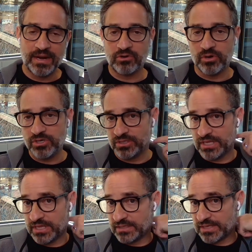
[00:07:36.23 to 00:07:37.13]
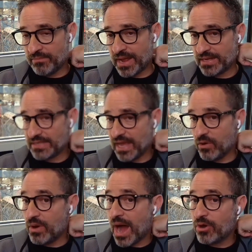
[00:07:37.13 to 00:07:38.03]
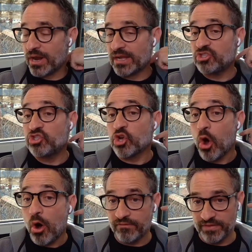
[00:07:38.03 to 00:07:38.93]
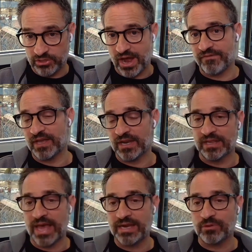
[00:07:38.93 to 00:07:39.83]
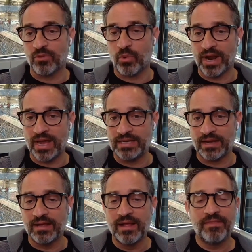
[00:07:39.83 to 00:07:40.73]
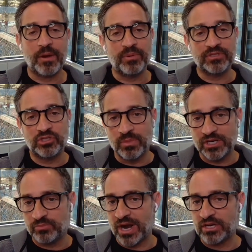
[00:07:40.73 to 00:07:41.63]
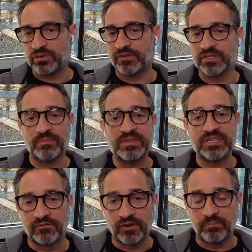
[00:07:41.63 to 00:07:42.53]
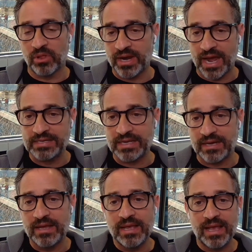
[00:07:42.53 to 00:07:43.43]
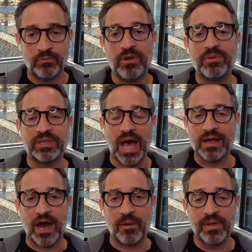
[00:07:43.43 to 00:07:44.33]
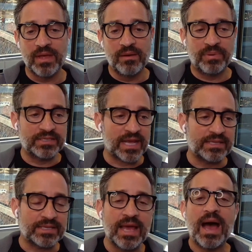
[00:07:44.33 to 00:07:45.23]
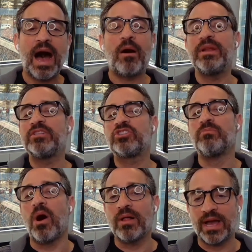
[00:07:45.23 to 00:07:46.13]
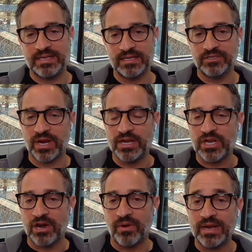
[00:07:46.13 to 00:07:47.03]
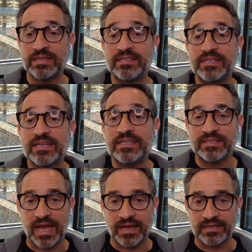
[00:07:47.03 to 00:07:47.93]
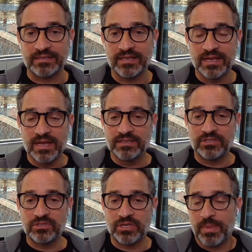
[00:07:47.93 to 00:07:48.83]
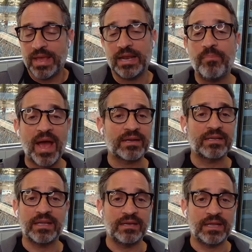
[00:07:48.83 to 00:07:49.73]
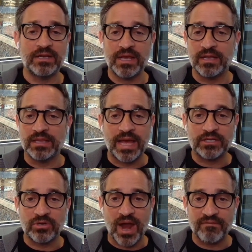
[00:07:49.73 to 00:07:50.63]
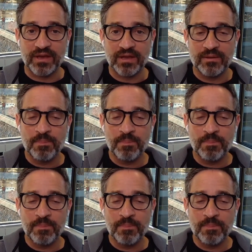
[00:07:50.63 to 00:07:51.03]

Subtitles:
Now, crucial to this, I'm not saying how could I solve the traffic in Atlanta with one idea. That puts too much pressure for some silver bullet idea, and we would lock up. But instead, I'd say, how many small ideas could I generate in 60 seconds to make an impact in Atlanta traffic?